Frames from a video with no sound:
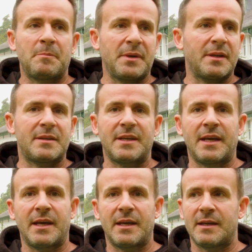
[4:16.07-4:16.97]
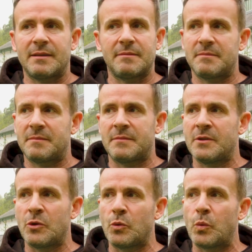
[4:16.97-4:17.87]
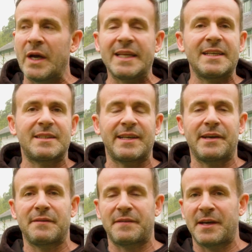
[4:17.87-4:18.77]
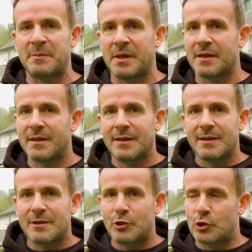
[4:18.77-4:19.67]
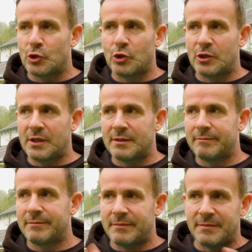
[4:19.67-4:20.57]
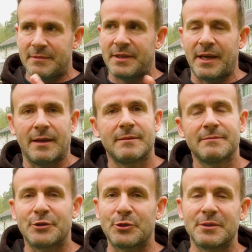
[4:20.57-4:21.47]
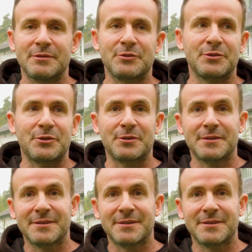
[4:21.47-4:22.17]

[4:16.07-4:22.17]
But uh, no, willies terrify me. So yeah, no, no, no.